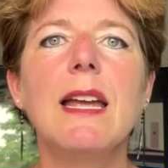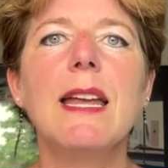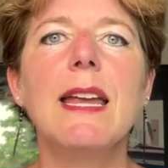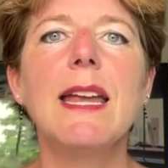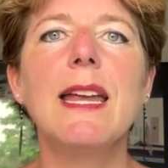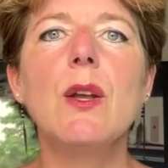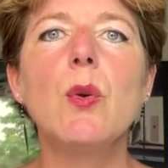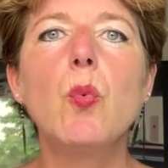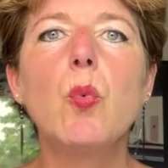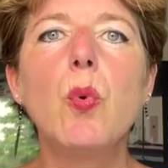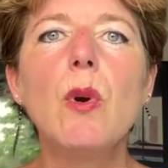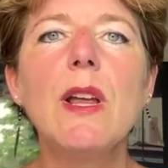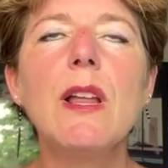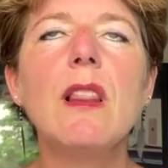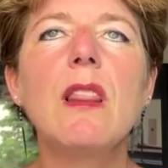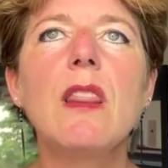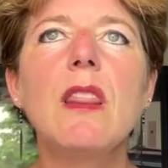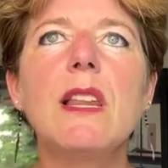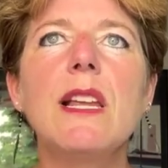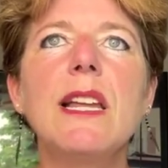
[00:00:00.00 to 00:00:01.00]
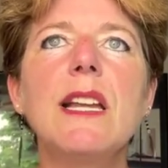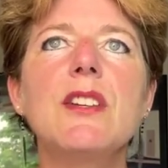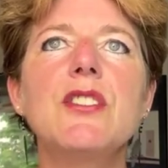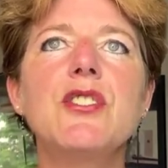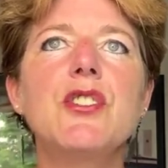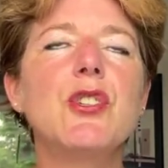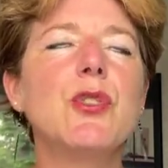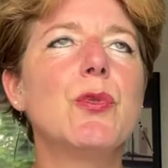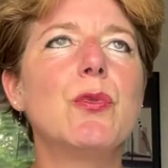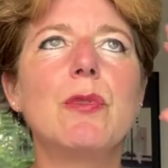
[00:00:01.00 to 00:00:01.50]
it will lead
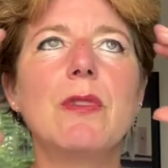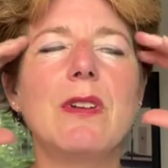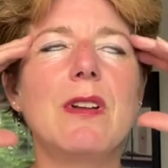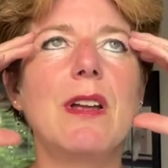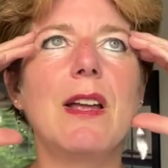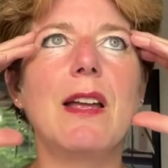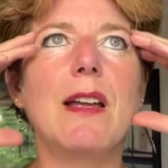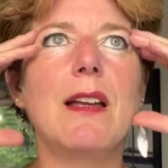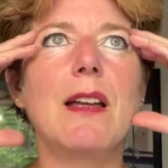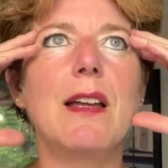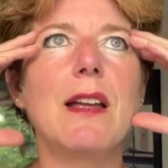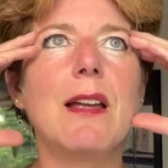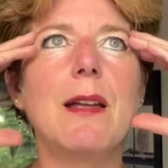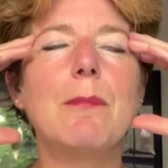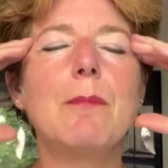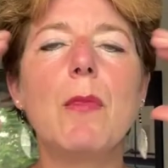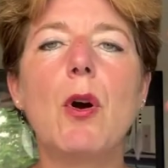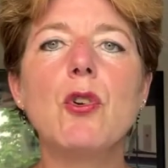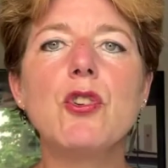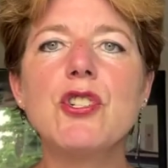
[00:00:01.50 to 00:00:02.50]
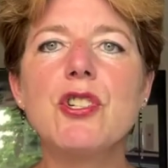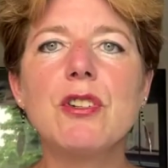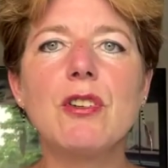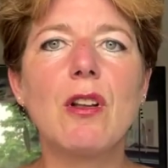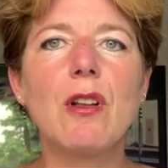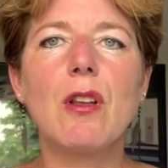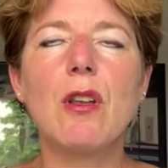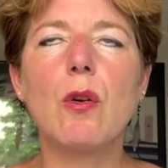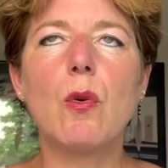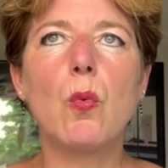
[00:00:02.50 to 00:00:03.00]
to
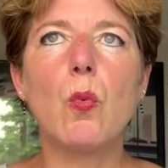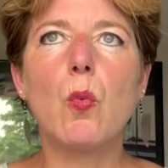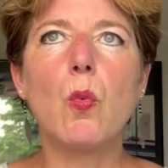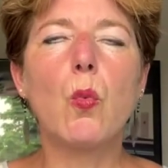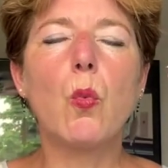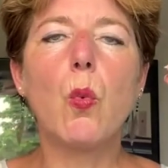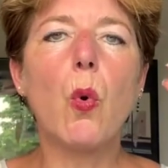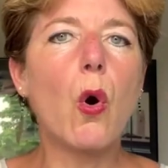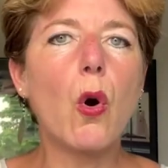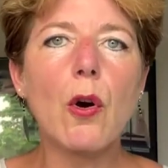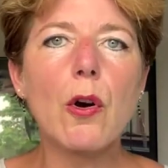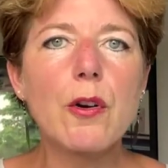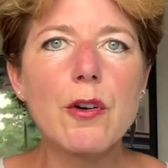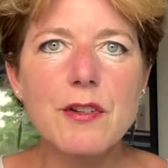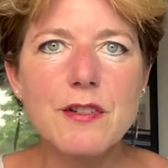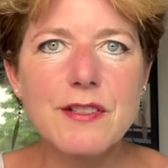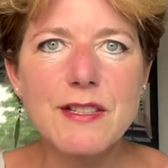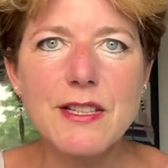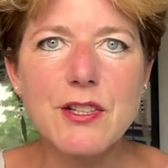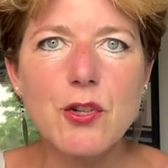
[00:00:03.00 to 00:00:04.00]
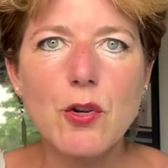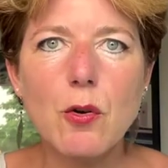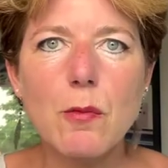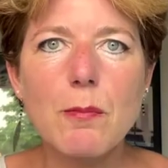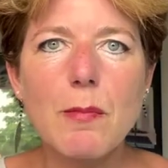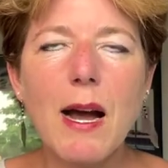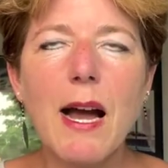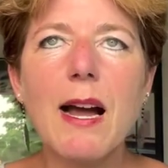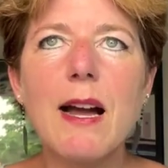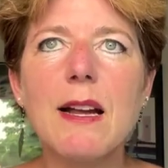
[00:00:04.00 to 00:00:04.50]
emotional wars in your
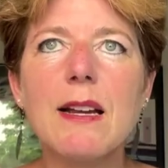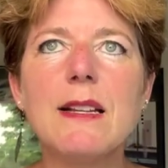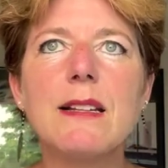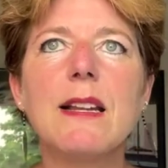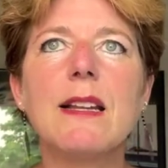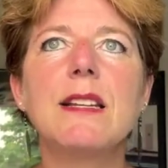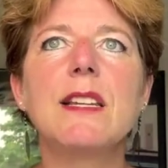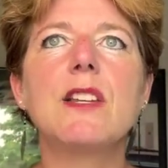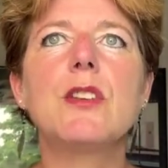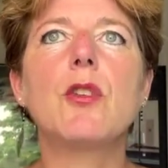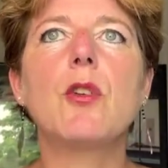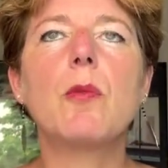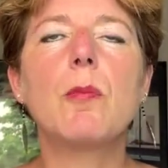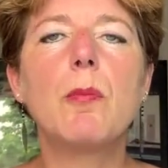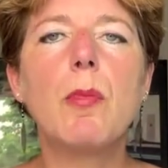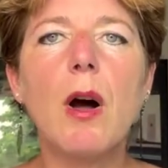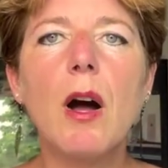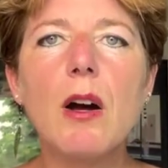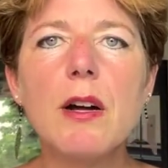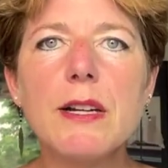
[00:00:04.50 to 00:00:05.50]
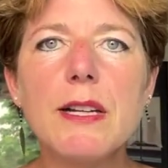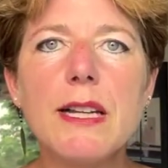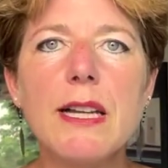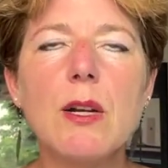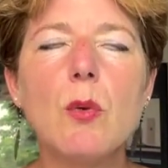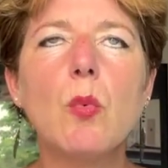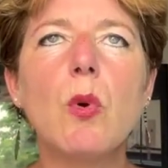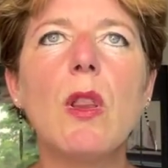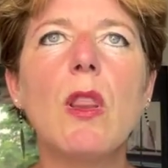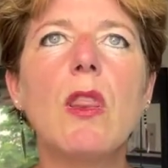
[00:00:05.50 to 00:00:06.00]
mind and in your body.
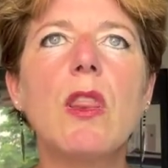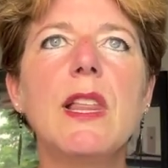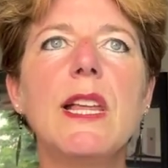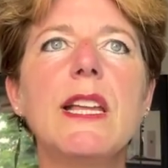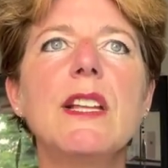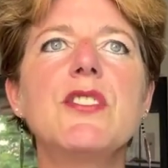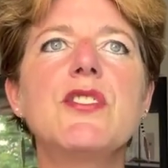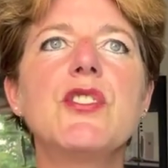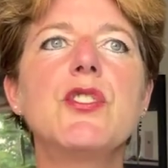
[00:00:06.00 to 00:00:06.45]
It will lead